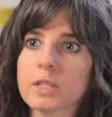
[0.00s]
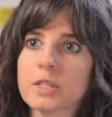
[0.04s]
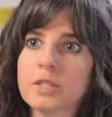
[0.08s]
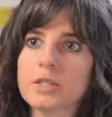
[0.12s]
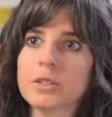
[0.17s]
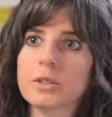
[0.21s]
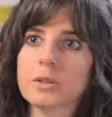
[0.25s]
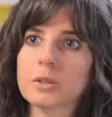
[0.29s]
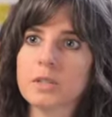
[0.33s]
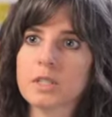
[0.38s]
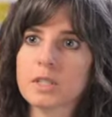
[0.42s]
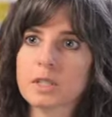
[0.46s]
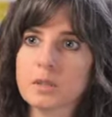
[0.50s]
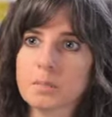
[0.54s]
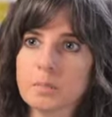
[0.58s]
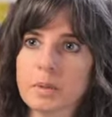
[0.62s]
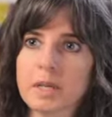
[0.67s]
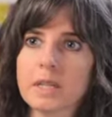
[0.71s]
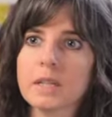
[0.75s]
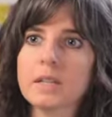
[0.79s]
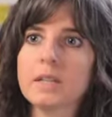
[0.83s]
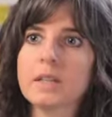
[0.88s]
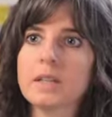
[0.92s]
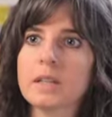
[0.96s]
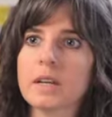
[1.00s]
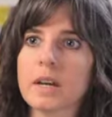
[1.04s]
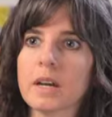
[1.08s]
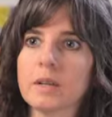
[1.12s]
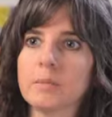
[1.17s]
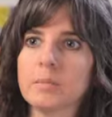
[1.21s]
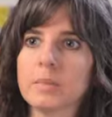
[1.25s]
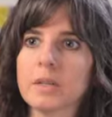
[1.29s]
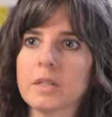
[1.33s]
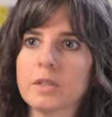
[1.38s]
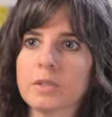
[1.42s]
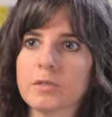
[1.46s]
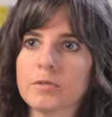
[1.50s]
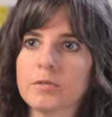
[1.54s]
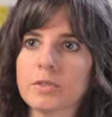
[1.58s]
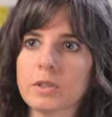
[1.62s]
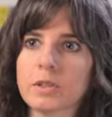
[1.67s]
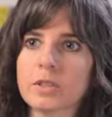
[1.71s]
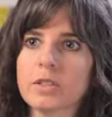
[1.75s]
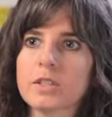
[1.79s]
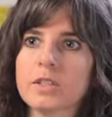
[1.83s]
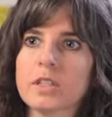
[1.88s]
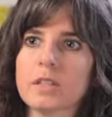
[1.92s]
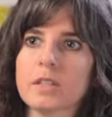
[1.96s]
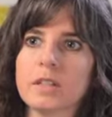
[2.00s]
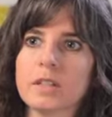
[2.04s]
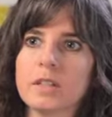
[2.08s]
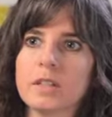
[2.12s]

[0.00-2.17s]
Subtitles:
to speak and be the first